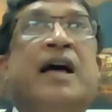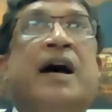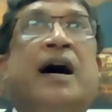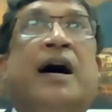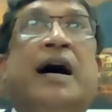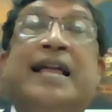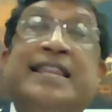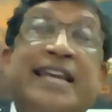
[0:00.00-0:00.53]

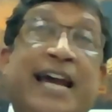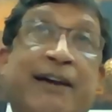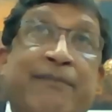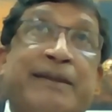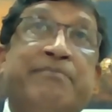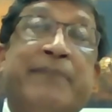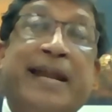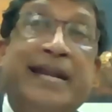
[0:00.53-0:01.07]
Uh, and there have
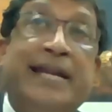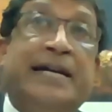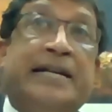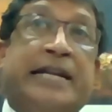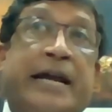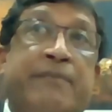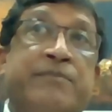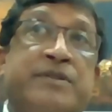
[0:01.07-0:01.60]
been many
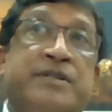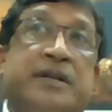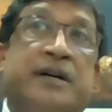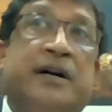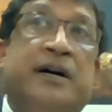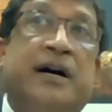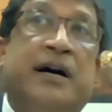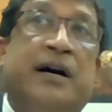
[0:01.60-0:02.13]
attempts uh,
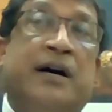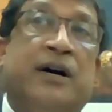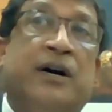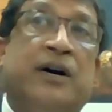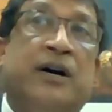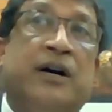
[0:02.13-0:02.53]
uh,